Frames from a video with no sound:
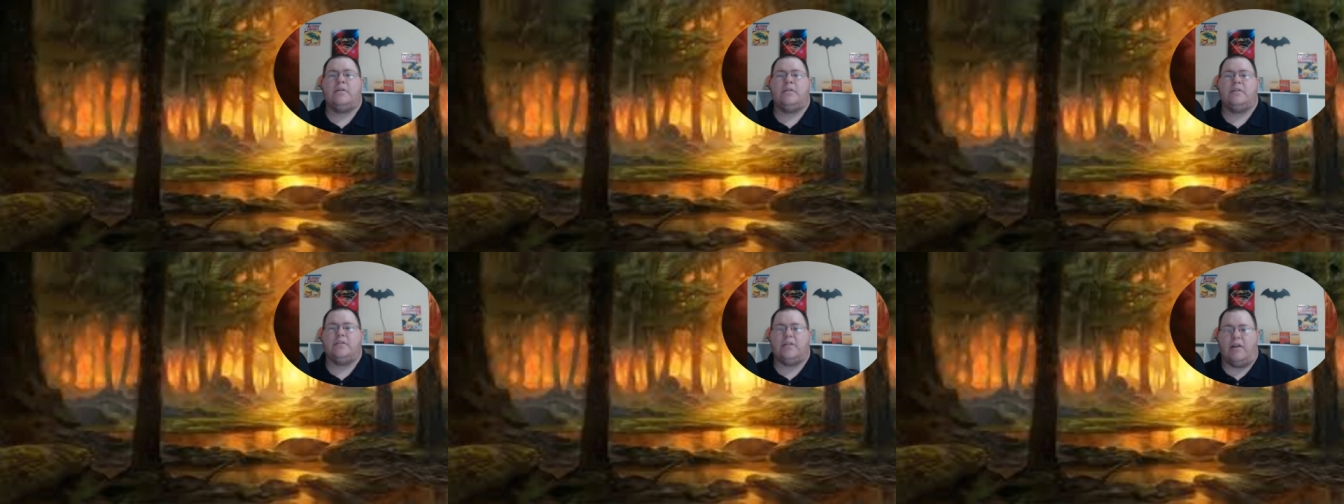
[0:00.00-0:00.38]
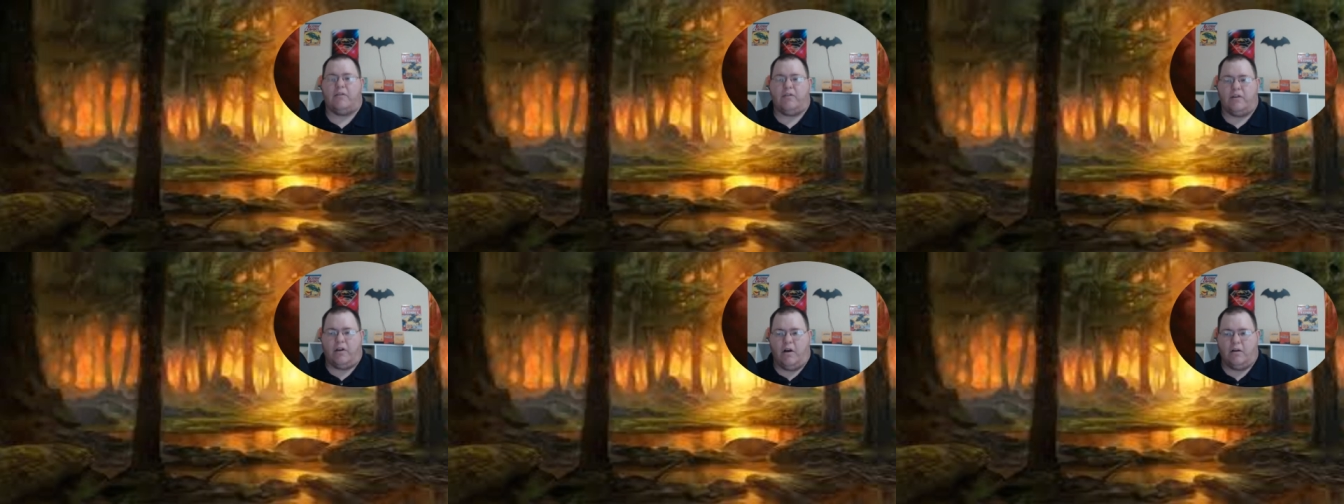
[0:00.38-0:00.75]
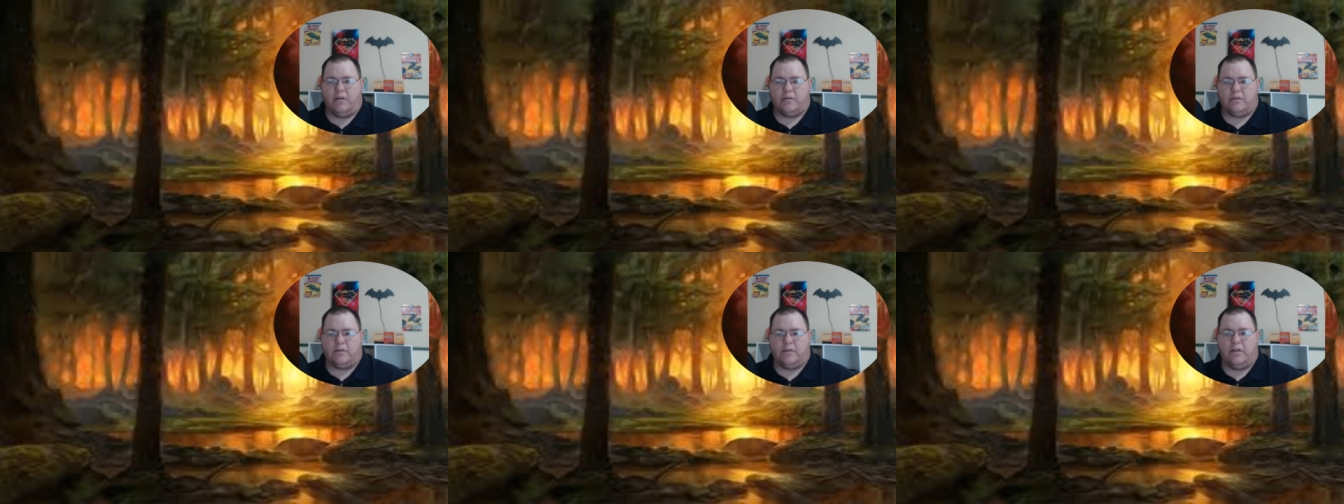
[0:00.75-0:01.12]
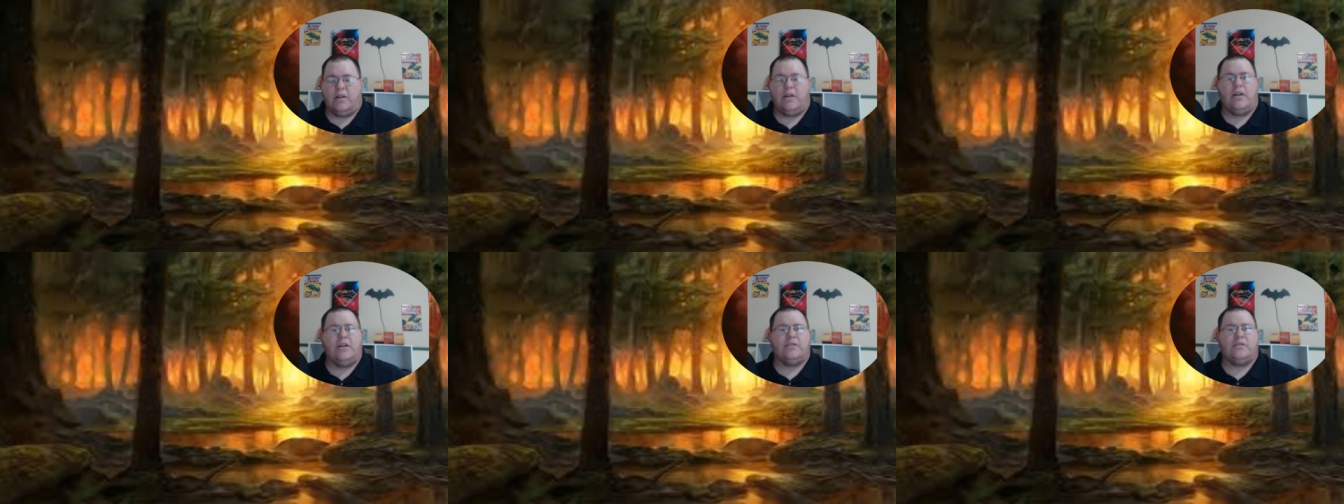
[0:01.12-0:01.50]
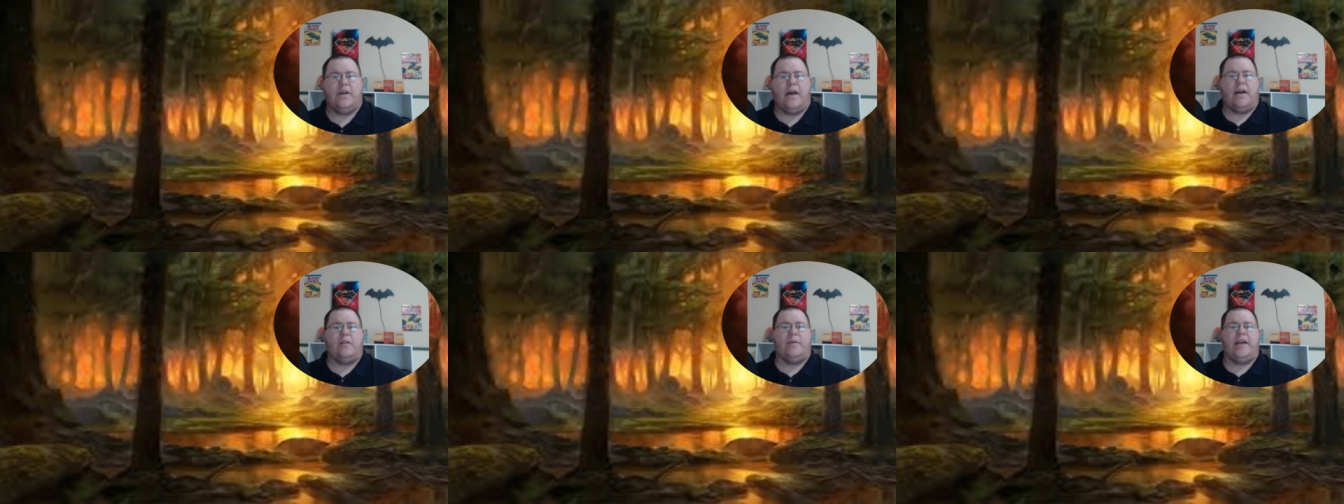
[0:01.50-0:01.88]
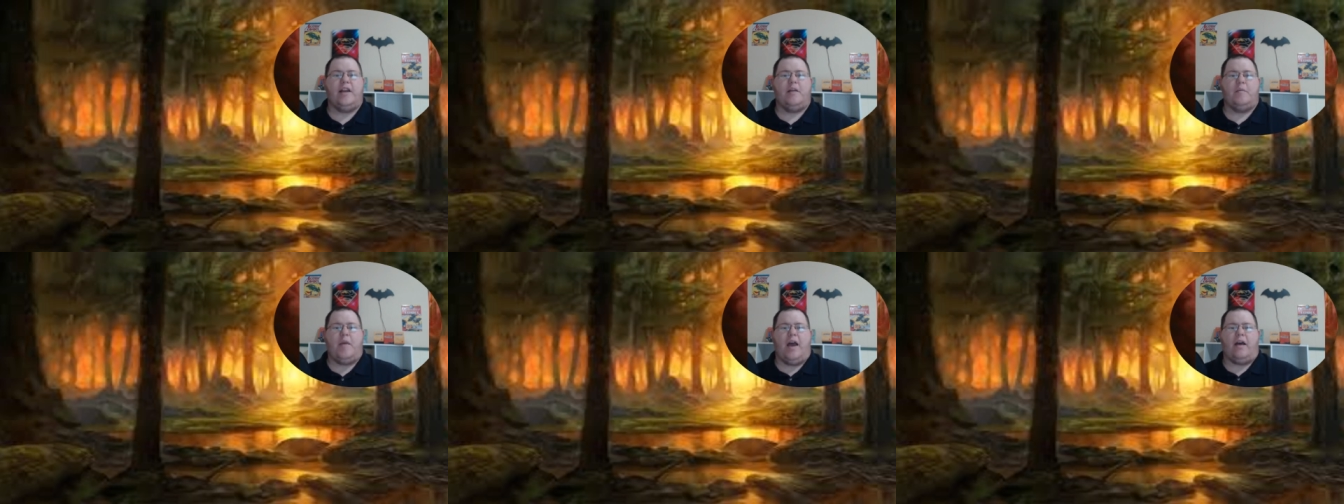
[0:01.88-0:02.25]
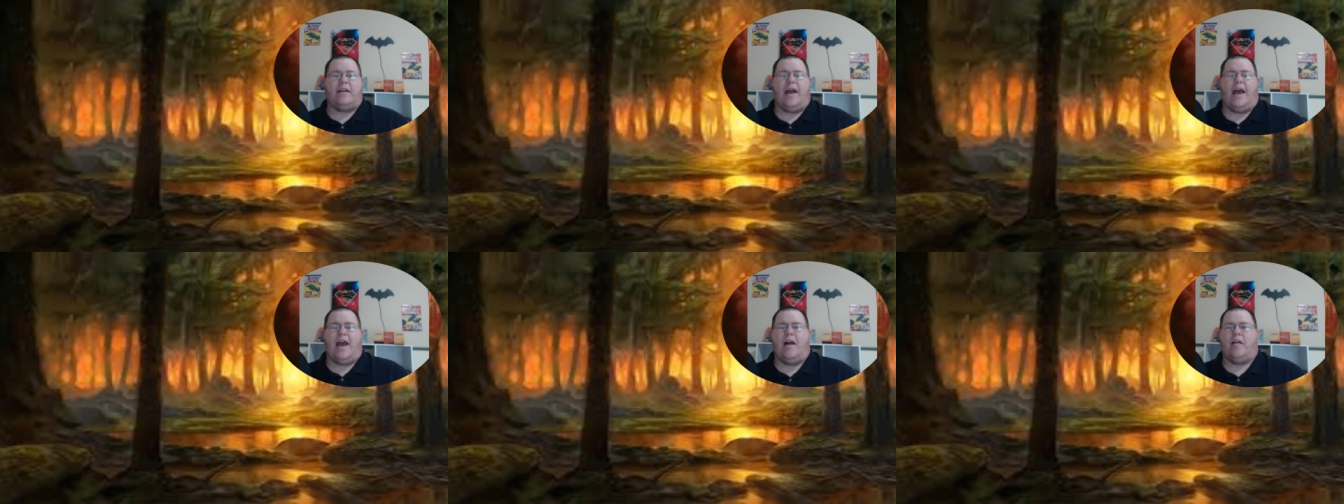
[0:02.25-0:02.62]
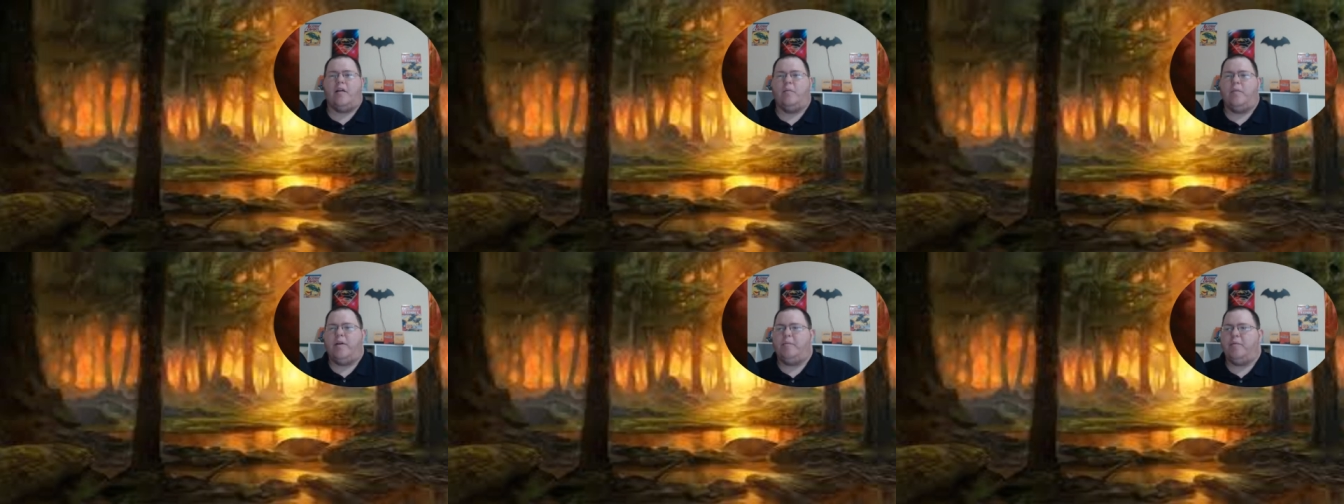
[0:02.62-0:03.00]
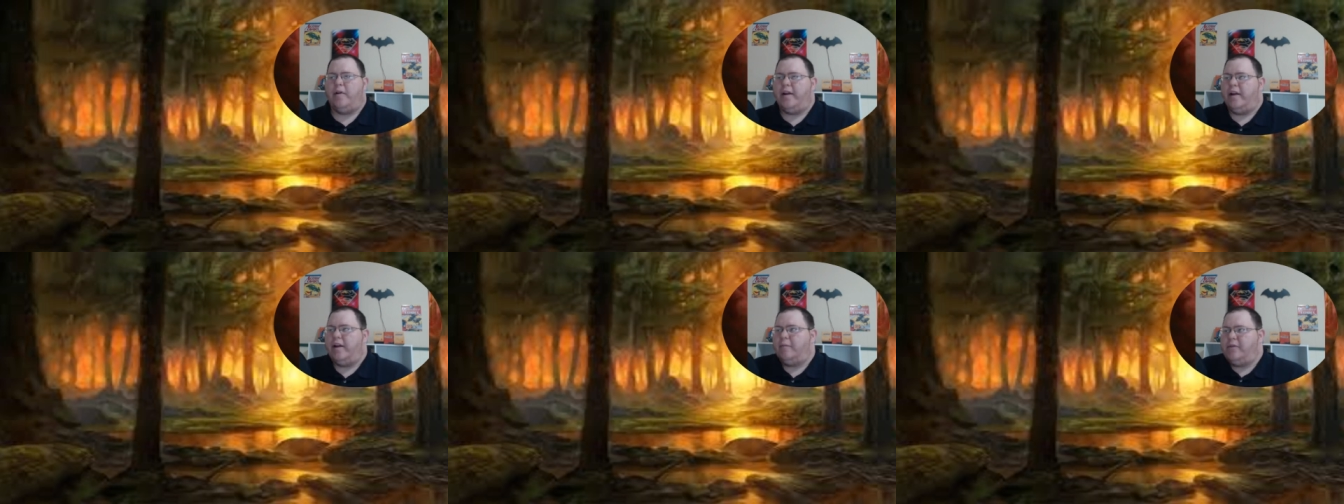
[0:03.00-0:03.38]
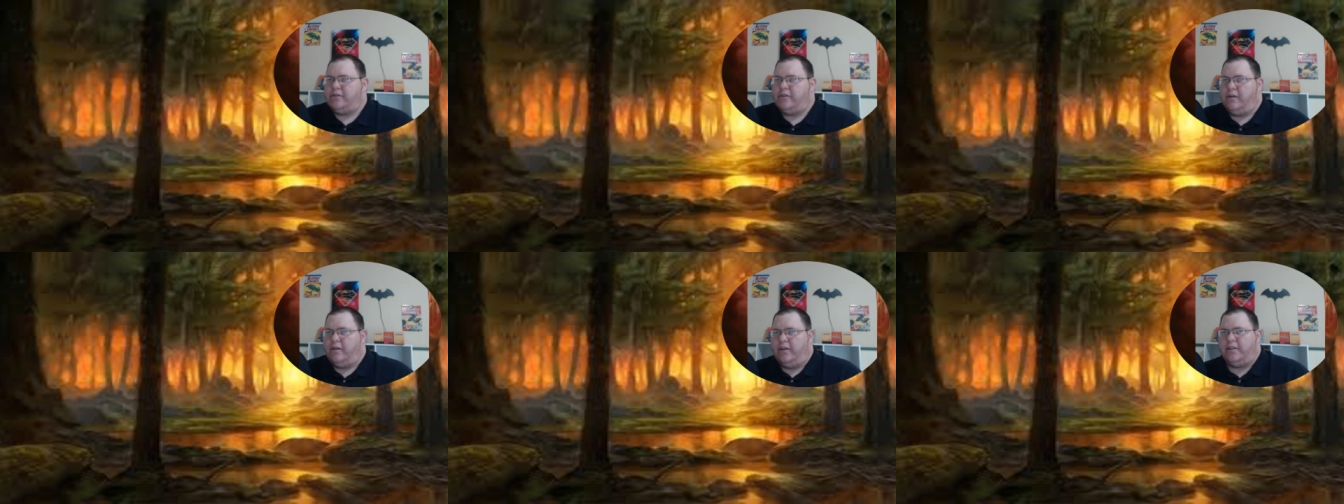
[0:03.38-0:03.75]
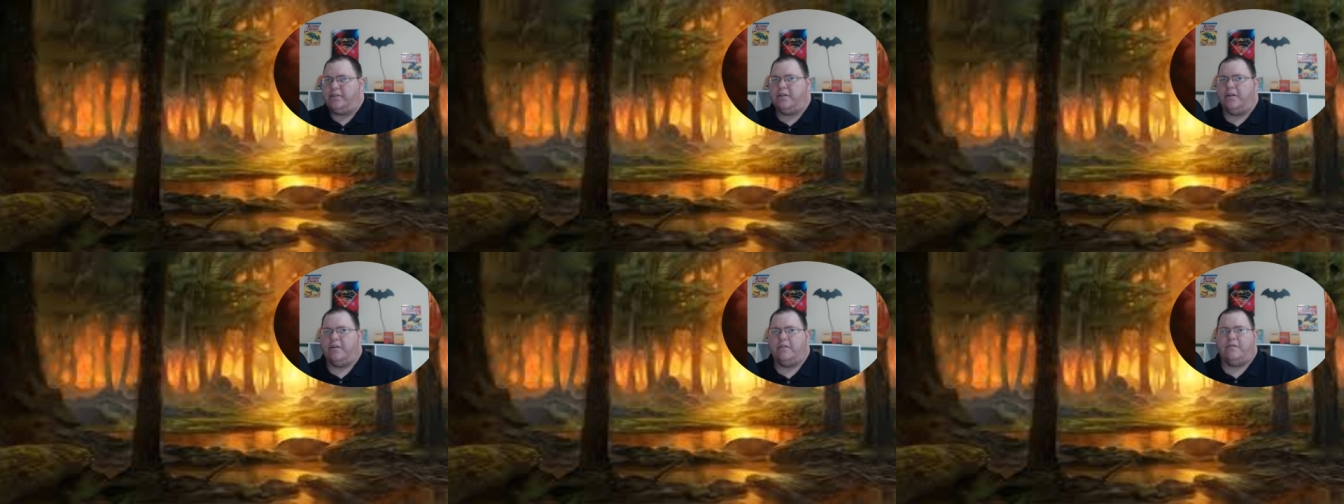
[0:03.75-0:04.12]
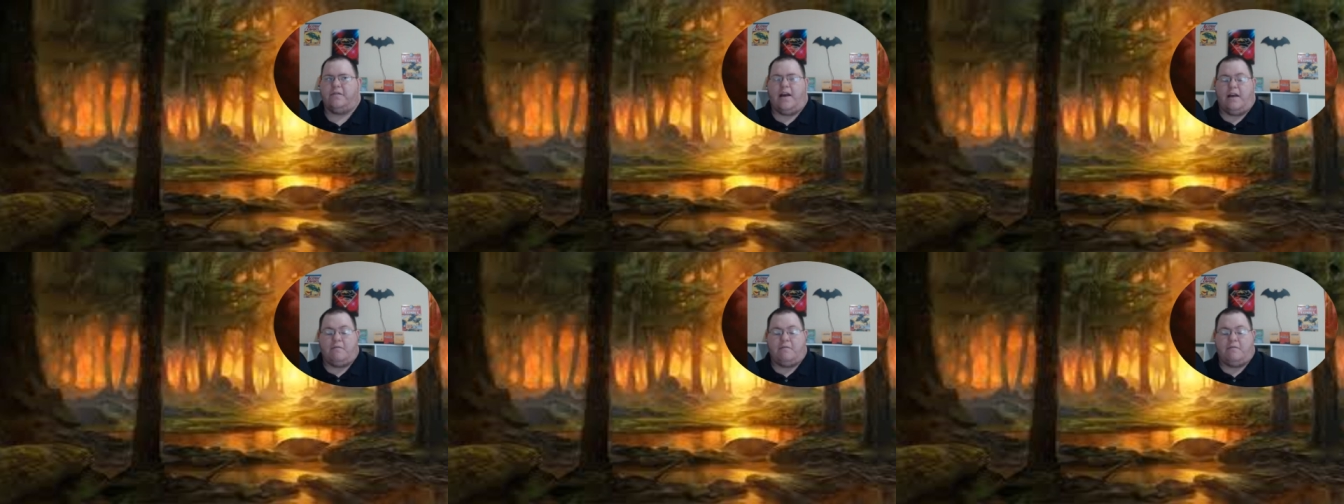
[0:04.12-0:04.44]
7 cost. So how do we get him out? How can we play him as early as turn 5?